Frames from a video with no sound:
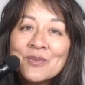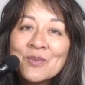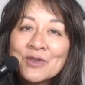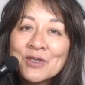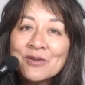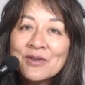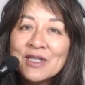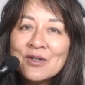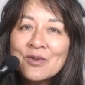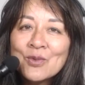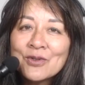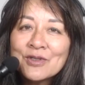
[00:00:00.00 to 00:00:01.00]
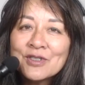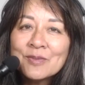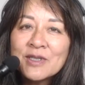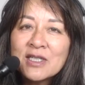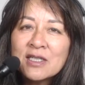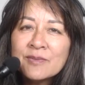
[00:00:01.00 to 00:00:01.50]
And so now work is
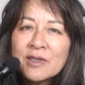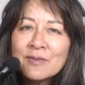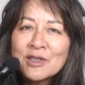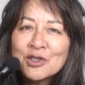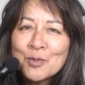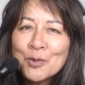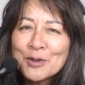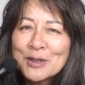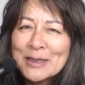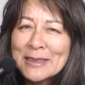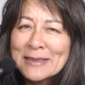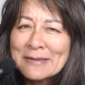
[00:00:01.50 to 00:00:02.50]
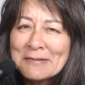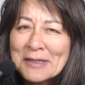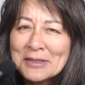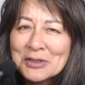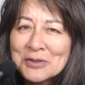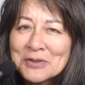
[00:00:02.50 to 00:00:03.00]
becoming much more
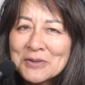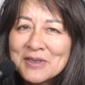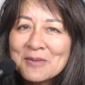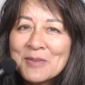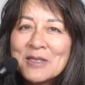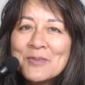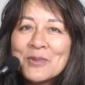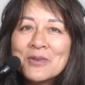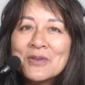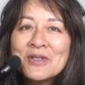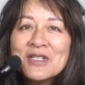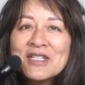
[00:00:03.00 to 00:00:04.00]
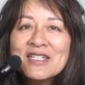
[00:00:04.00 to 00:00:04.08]
psychological, like people